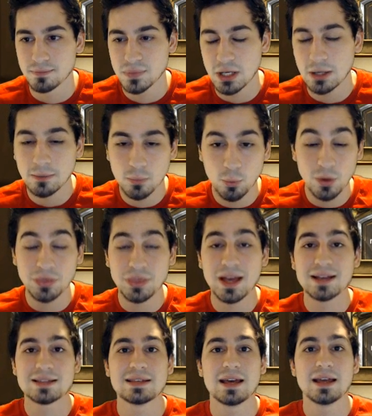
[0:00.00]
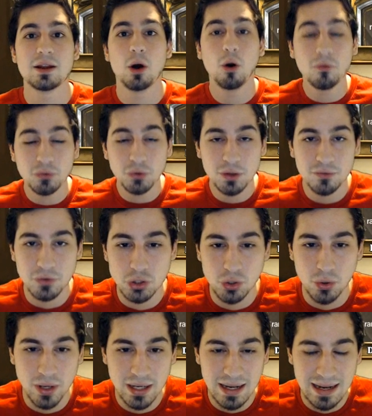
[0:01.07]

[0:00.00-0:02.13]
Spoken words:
So with that said, hopefully you've enjoyed,